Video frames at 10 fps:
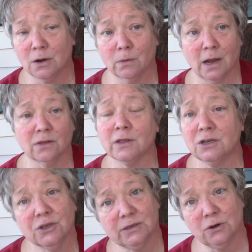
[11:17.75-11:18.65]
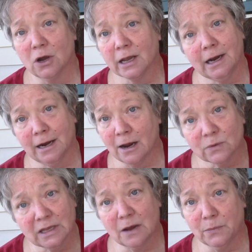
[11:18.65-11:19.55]
rather than just talking it out
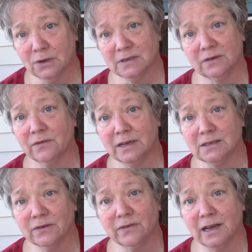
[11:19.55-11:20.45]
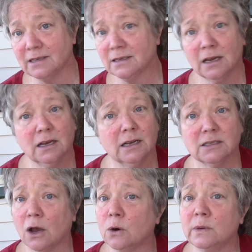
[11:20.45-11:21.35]
with that person face to face.
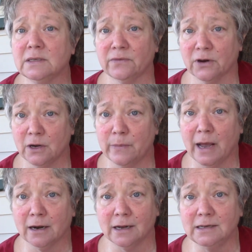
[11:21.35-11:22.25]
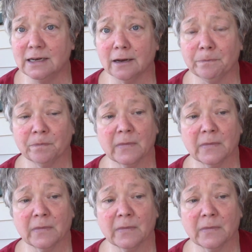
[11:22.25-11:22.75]
It's always a very bad idea.